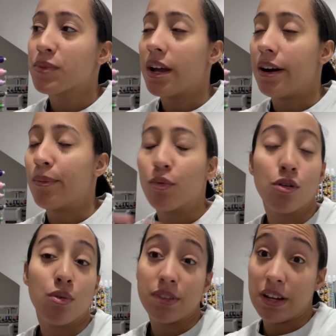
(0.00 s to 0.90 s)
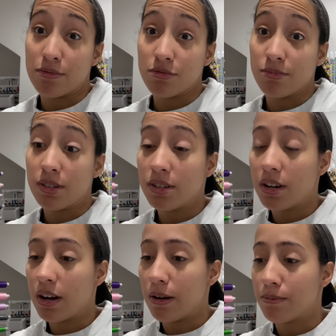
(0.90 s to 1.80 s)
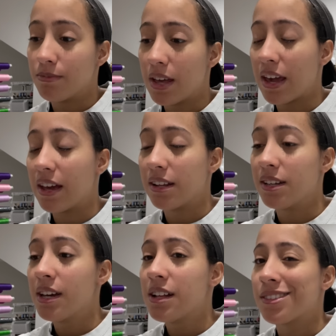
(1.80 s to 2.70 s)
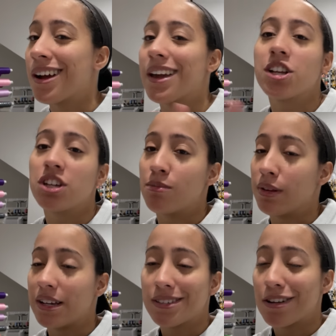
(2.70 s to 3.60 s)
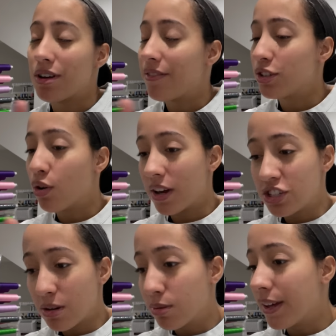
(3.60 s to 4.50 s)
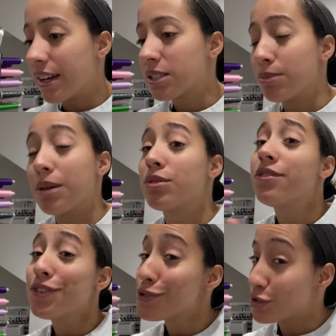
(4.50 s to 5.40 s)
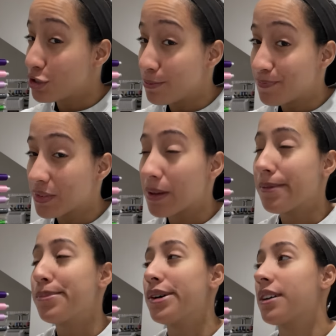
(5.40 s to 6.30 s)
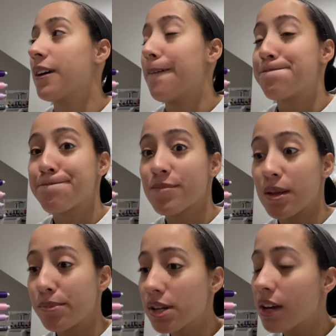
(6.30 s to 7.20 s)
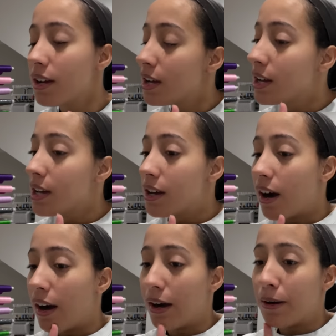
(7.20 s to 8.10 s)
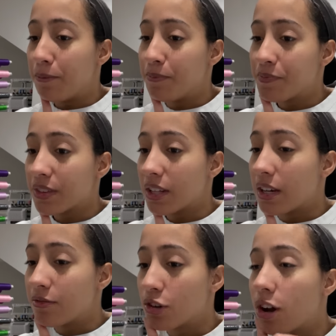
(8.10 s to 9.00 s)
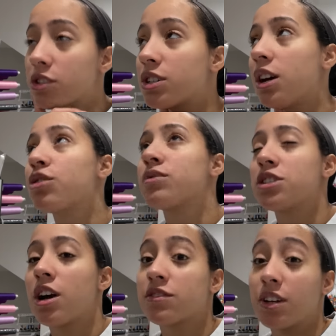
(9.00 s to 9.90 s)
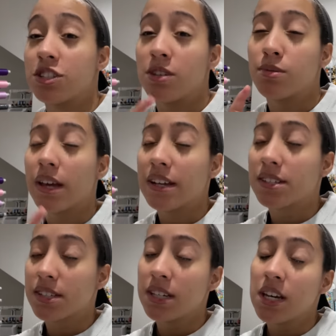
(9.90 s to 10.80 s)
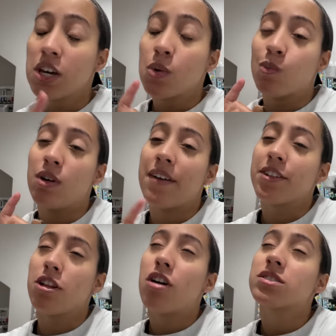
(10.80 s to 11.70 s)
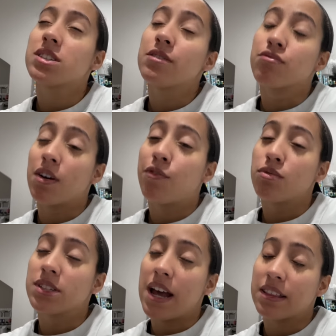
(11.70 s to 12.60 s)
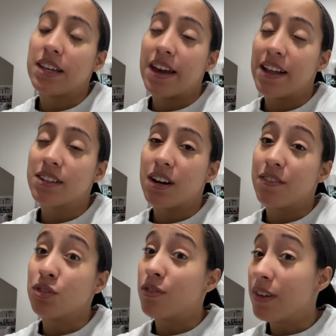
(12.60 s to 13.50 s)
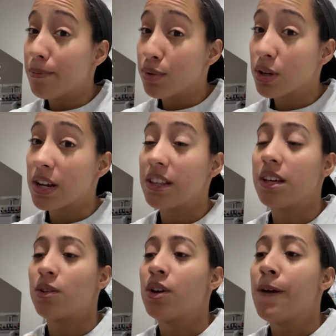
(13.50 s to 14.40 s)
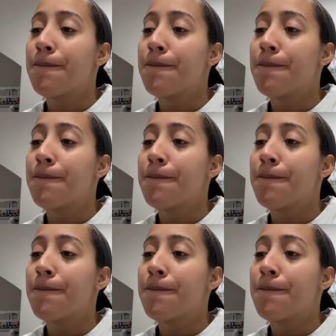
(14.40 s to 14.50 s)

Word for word: um, will go in that room. Um, and not AJ blanks. I don't have adult AJ blanks, maybe in the future. But yeah, but yeah. Um, in regards to other restocks for AJ blanks, we'll have the long sleeve ruffles at the end of November. And then